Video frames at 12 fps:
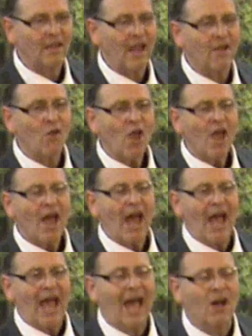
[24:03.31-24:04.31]
Uh,
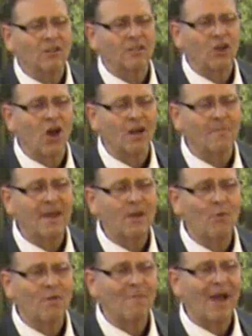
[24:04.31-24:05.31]
how is it going to
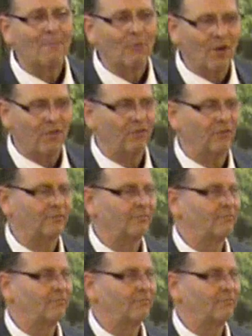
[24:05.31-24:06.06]
be with my brother?